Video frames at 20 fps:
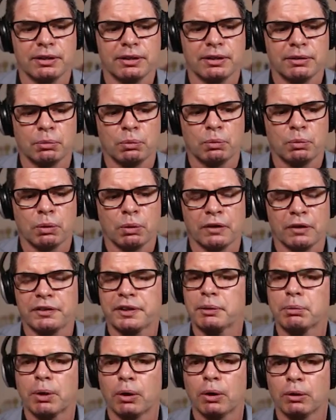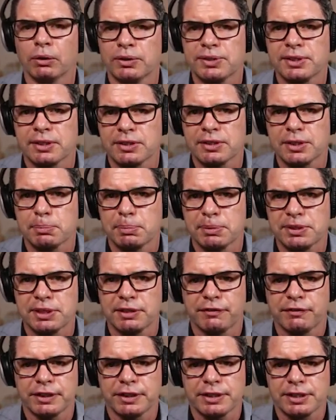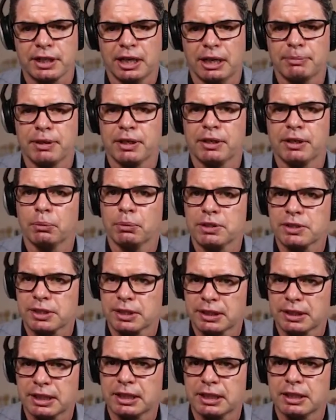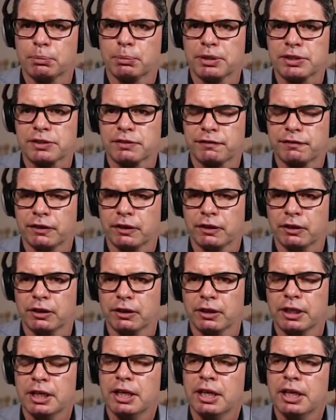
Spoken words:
what their role is at a specific time. They know when to lead and when to follow.